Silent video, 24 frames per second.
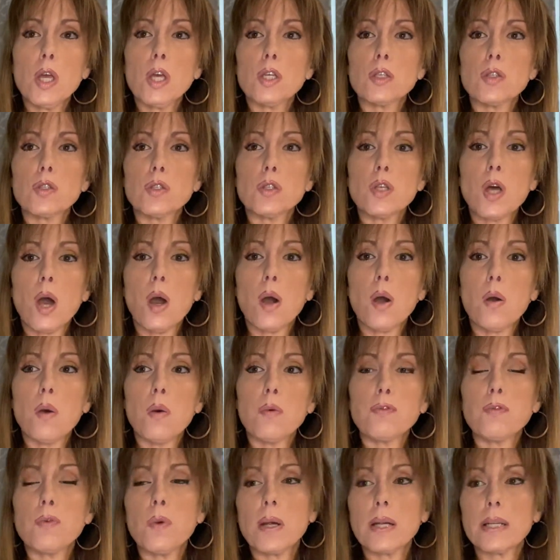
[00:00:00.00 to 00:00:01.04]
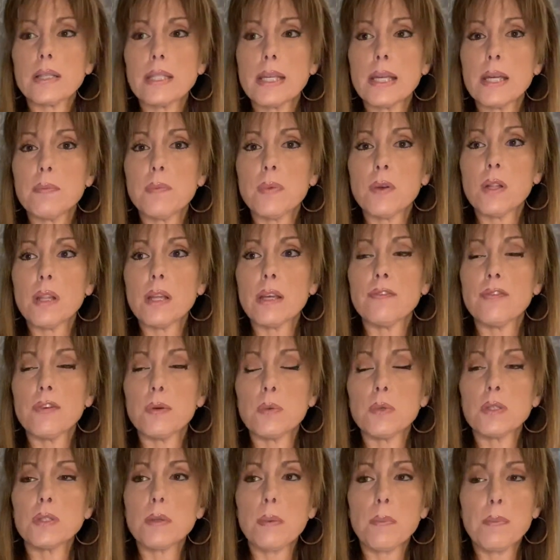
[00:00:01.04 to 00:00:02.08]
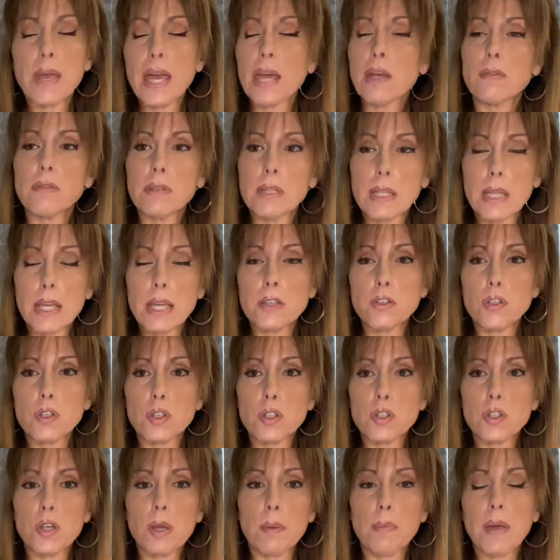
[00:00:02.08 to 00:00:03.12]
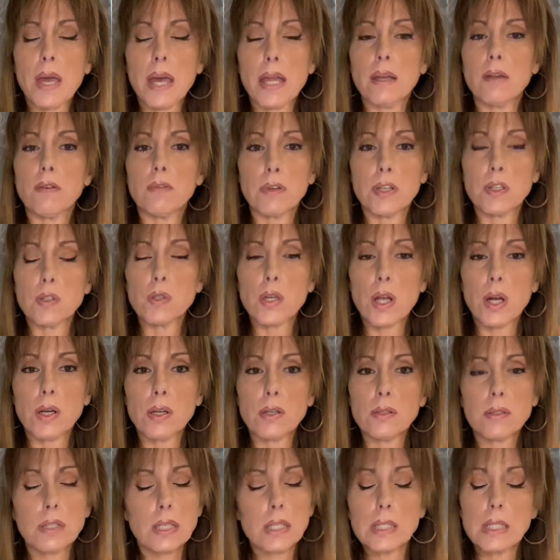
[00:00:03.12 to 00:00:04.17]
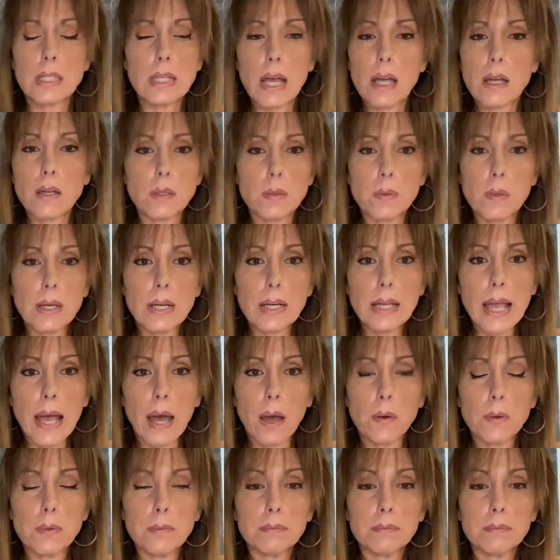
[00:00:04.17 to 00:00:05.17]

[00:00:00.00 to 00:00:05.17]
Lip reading: So, for example, if it was a bad relationship and it returns, it's not going to work out.